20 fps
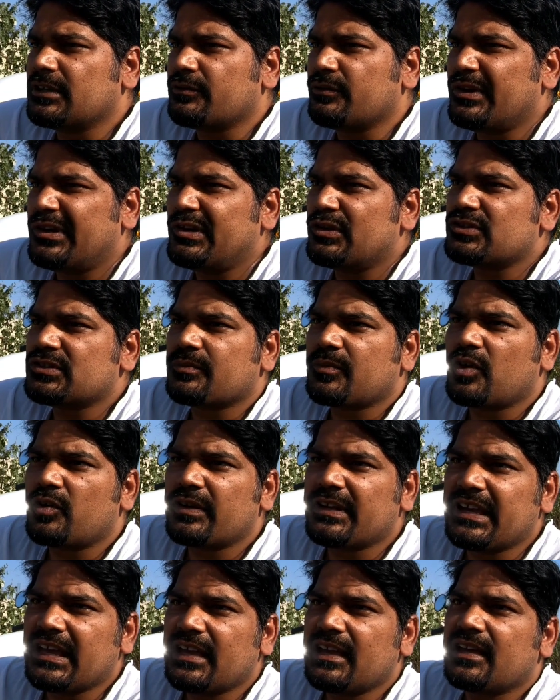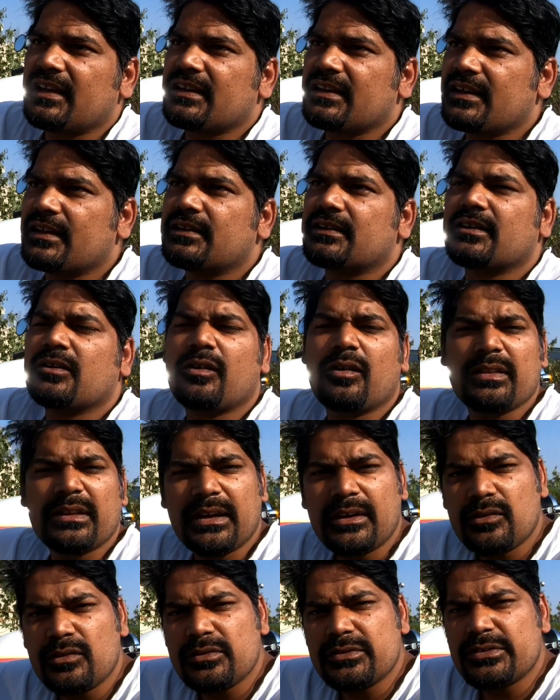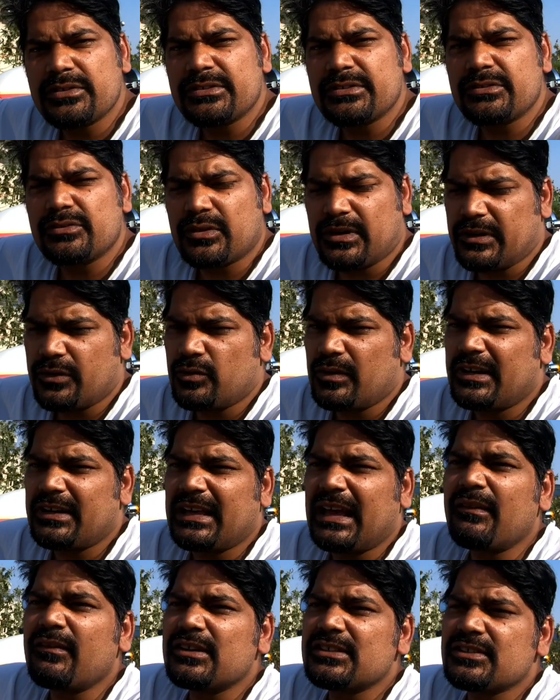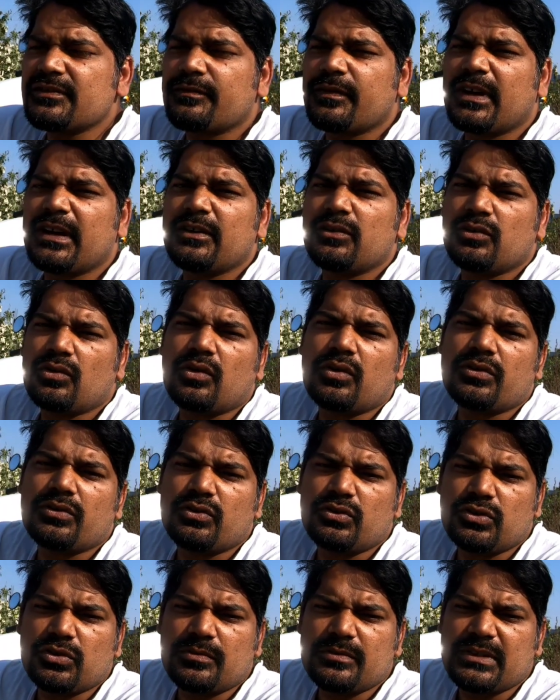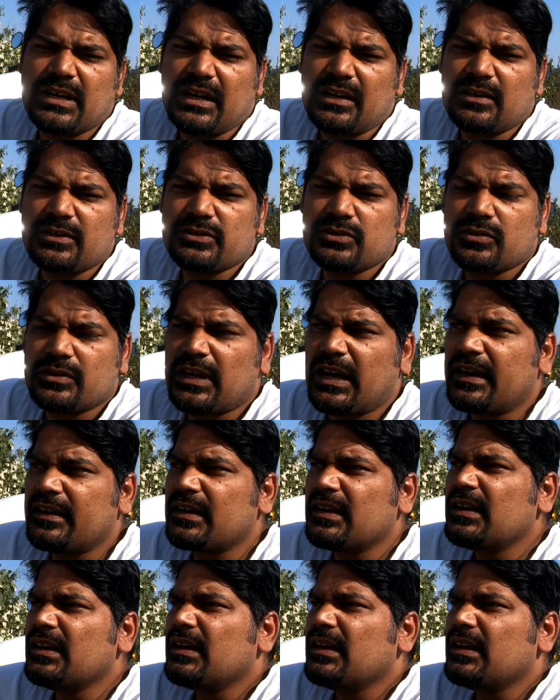videos about gear, kit and all that also you can do, and diversify your YouTube channel. So that